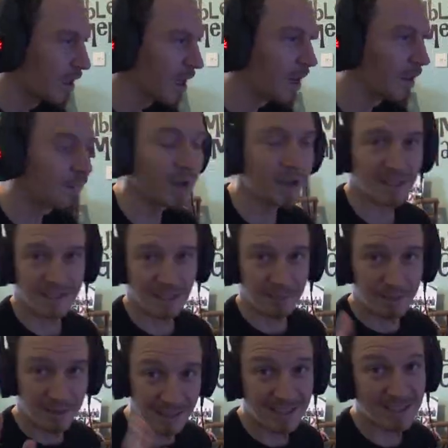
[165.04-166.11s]
Like I
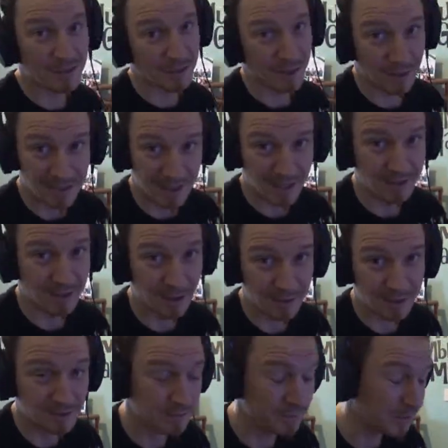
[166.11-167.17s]
said, please do go and download
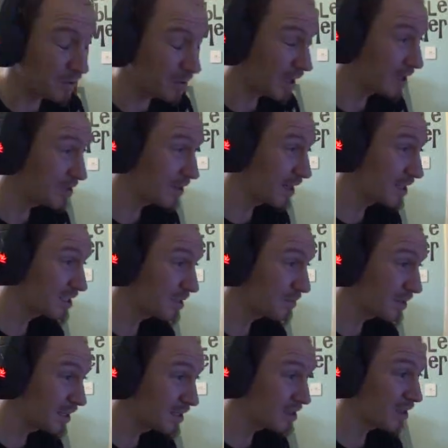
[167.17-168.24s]
this from UK Train Sim.
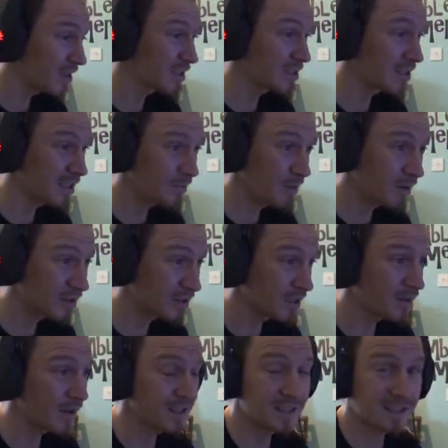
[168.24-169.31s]
These guys, Steve
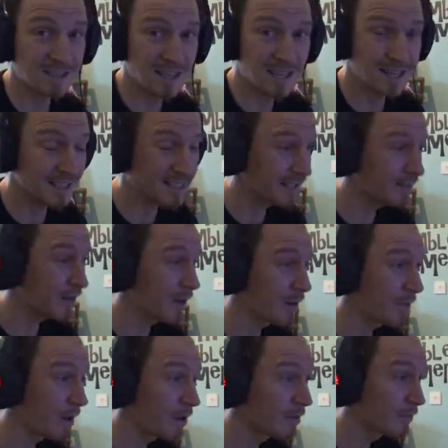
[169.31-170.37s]
Pontin, created the Tally-Clin
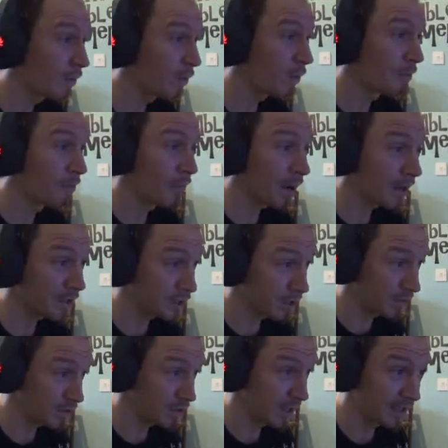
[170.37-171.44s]
Railway both for
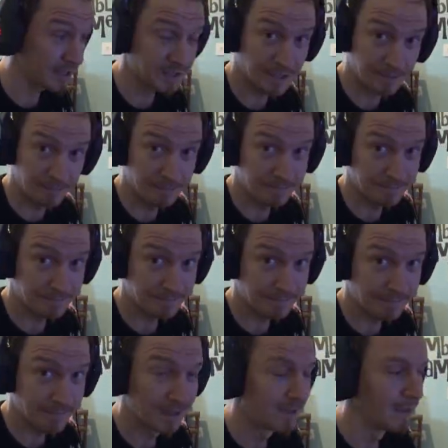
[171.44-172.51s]
Microsoft Train Sim,
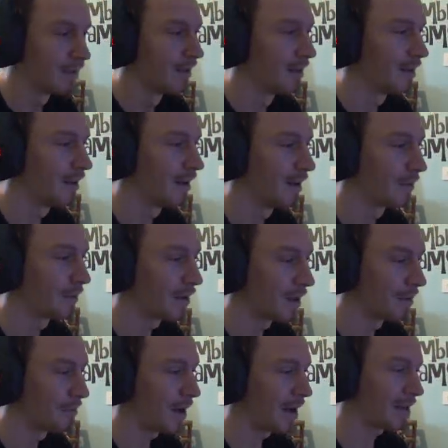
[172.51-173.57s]

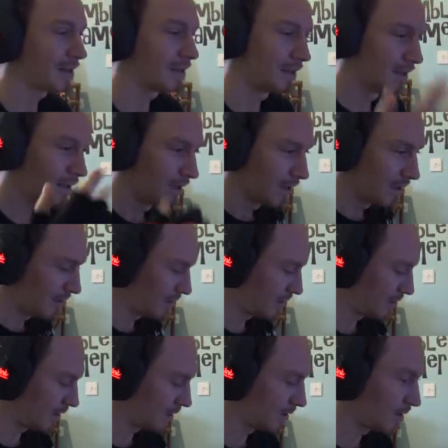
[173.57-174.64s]
going
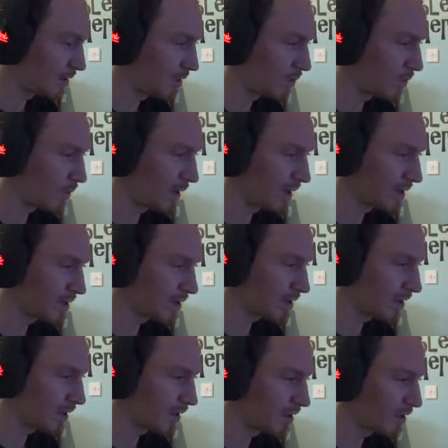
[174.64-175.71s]
a long
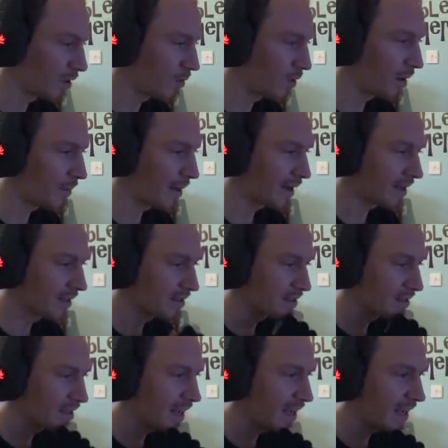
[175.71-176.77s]
way back into
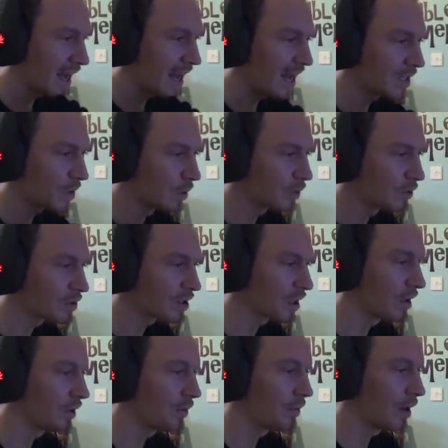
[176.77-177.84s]
the day, and
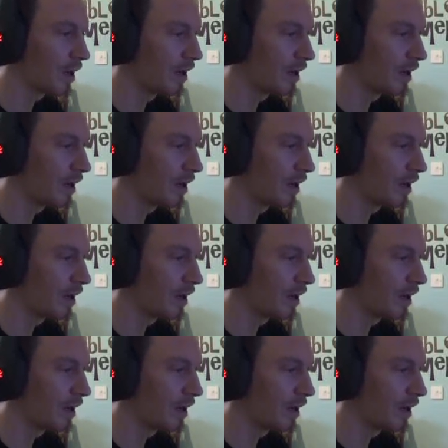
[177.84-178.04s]
also